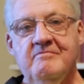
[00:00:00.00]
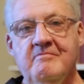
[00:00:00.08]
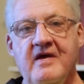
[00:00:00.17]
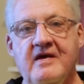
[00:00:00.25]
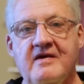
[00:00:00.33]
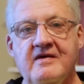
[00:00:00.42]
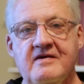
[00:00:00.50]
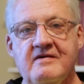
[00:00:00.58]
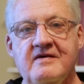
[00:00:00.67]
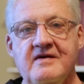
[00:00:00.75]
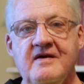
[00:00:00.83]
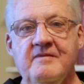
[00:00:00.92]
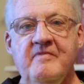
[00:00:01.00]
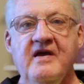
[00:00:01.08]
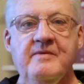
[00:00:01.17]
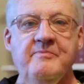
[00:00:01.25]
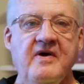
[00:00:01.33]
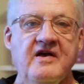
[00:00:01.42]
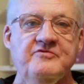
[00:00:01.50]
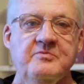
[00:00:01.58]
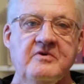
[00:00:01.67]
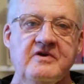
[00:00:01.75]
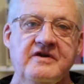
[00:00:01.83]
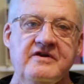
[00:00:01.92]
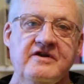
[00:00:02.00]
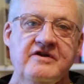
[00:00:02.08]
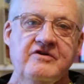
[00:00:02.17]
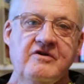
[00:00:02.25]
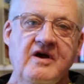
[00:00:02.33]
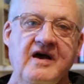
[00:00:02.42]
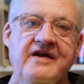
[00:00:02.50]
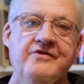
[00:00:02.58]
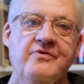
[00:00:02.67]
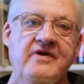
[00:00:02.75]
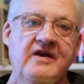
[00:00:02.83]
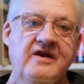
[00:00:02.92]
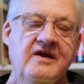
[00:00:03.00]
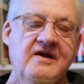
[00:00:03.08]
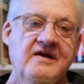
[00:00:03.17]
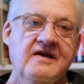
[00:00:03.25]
make it possible to continue hydrated.